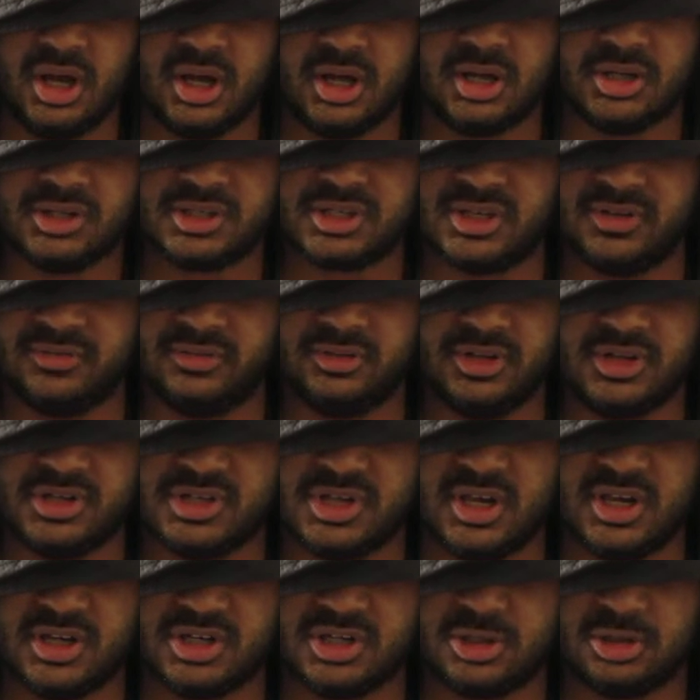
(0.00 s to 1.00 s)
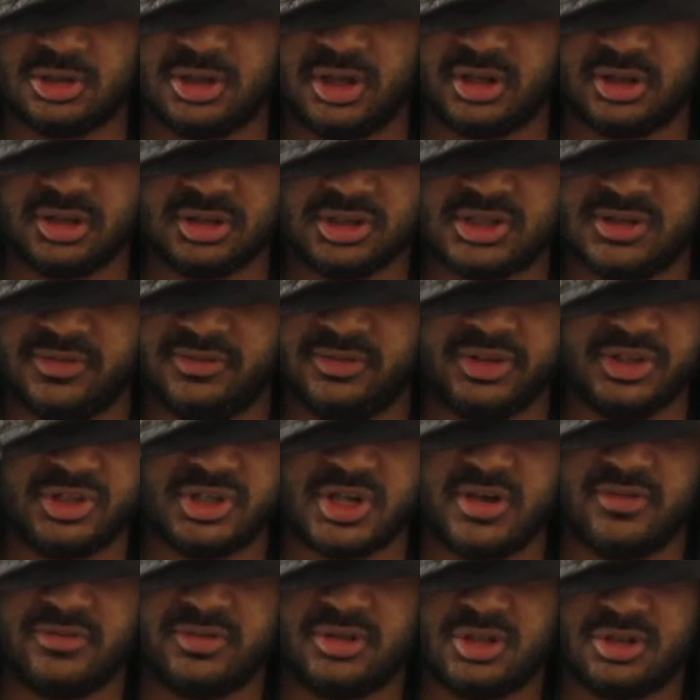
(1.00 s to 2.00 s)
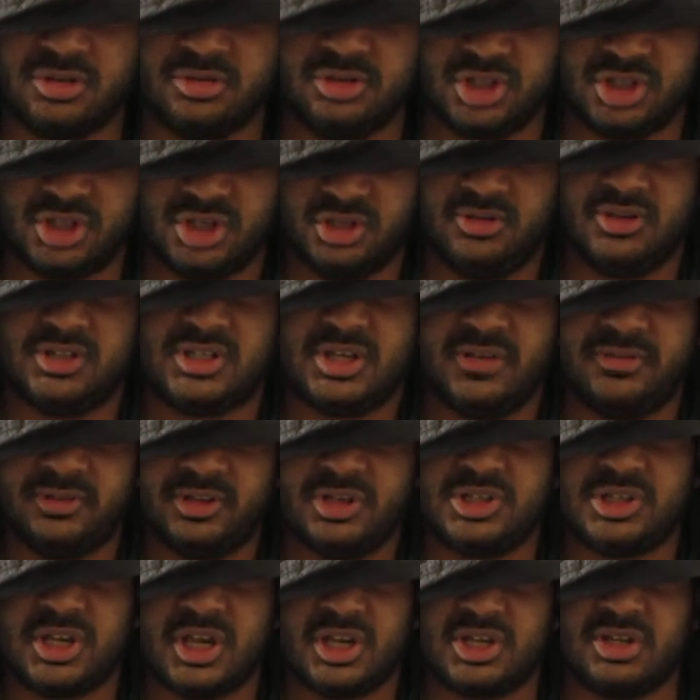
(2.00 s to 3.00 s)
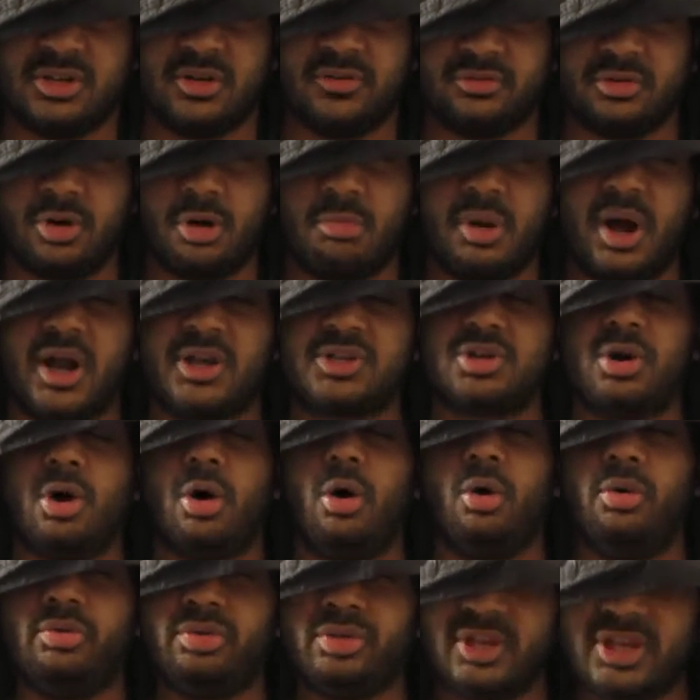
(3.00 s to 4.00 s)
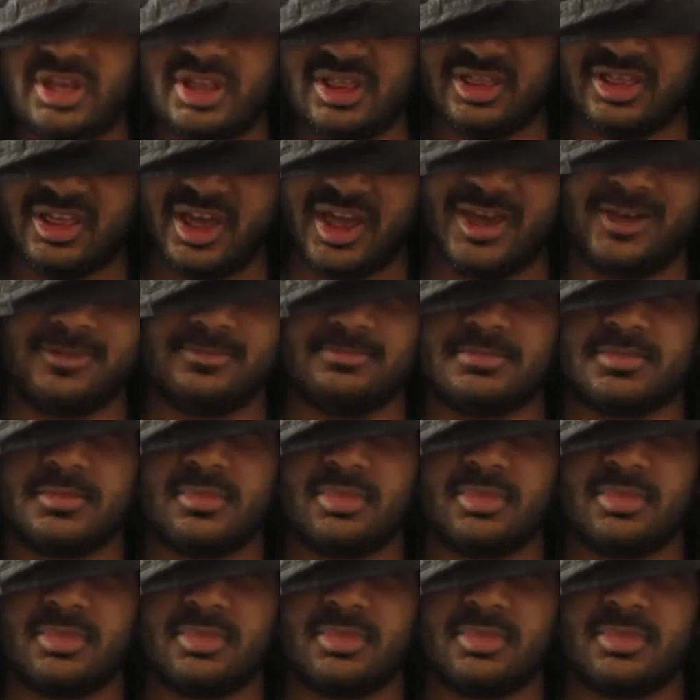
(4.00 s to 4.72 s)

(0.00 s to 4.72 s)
civilization, like a civilization of robots. Only then